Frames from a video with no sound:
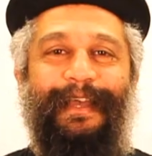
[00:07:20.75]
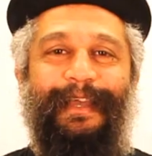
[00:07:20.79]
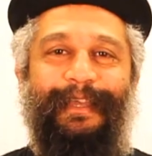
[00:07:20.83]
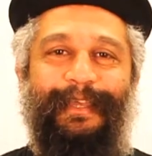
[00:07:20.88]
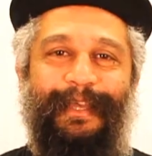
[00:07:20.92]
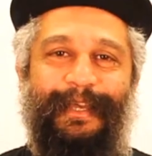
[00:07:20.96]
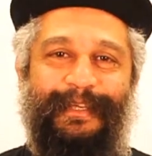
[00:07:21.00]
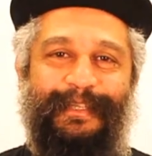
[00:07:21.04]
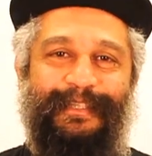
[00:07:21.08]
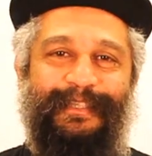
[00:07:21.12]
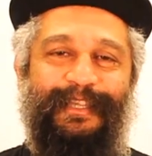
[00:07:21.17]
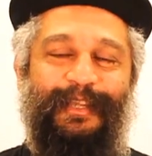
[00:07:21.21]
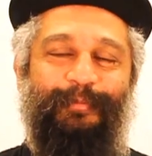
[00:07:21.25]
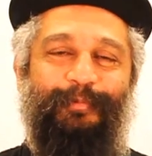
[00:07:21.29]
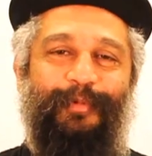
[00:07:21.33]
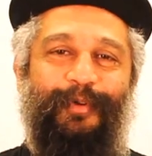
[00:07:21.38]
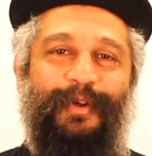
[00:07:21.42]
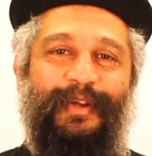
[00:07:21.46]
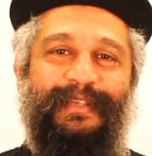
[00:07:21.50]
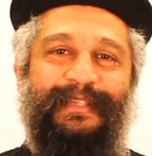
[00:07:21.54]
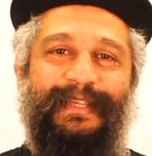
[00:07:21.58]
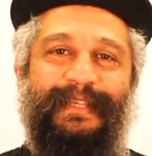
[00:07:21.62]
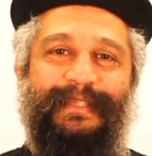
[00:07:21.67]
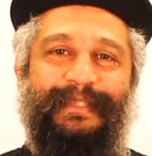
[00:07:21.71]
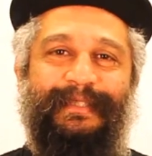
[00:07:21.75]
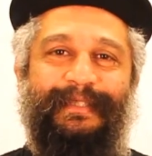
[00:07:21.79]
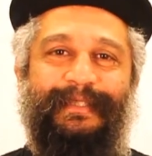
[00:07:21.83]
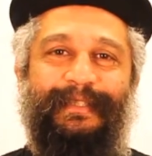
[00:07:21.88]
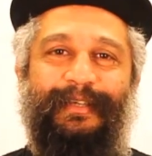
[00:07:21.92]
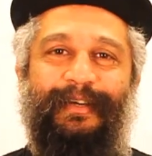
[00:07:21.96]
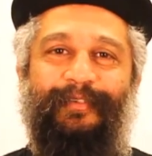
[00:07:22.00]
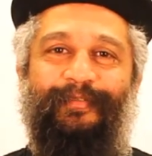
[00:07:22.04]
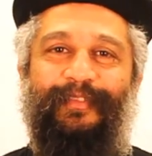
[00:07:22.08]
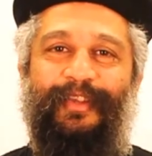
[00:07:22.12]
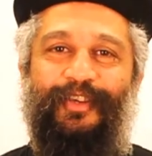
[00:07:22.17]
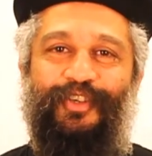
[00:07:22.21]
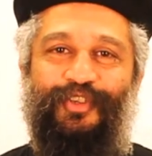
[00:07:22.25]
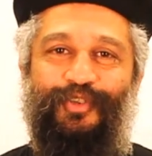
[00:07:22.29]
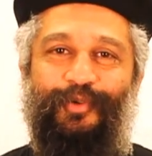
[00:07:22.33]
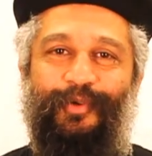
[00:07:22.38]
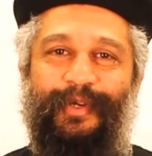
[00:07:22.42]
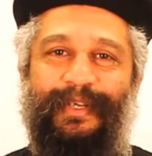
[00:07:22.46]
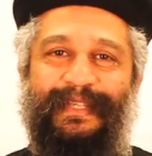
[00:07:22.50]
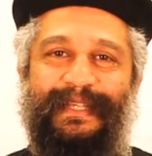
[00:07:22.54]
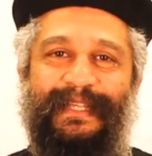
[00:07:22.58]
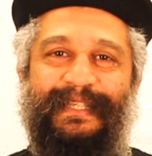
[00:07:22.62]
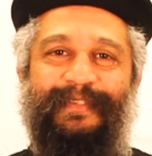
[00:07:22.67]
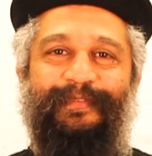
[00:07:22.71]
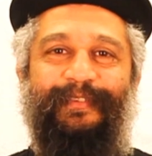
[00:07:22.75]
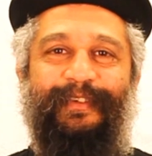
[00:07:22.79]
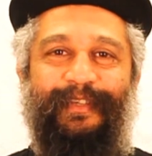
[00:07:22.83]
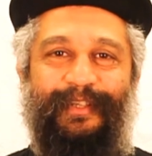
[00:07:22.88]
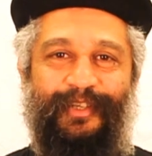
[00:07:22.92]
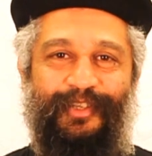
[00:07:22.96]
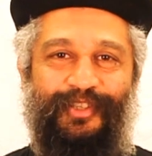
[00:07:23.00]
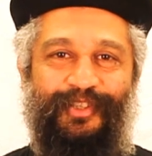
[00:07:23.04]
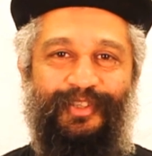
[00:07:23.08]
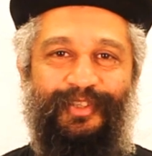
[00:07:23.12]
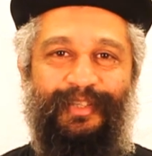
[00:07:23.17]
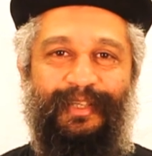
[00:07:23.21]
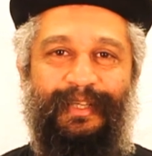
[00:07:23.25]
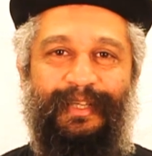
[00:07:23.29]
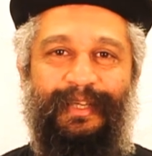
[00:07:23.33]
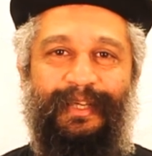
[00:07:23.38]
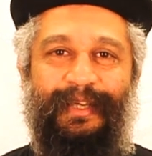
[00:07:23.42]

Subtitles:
Yes, the process of the choice is finished.